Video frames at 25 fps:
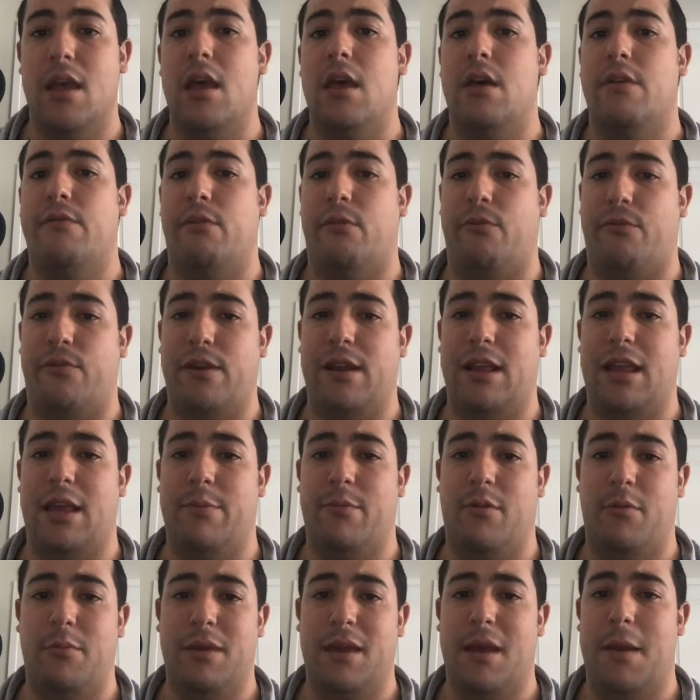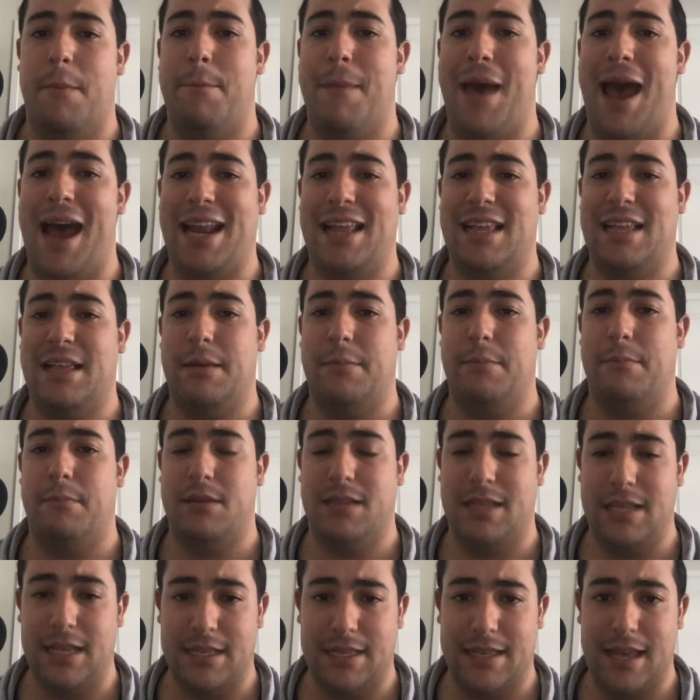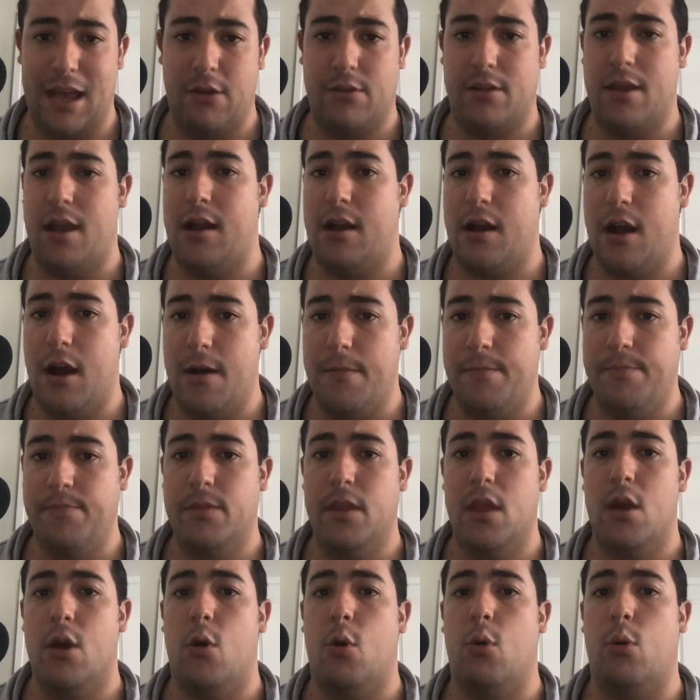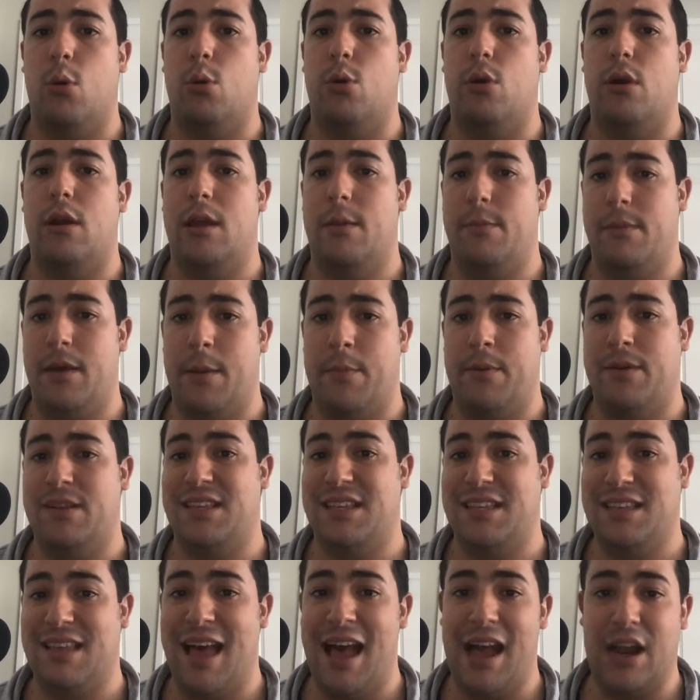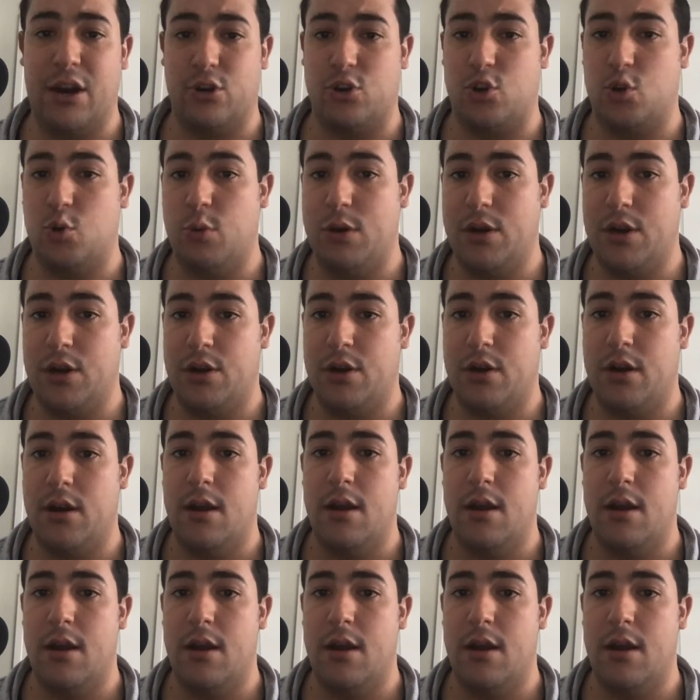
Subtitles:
Feel free to email me at matt@seedscout.com or hit me up on Slack or Twitter.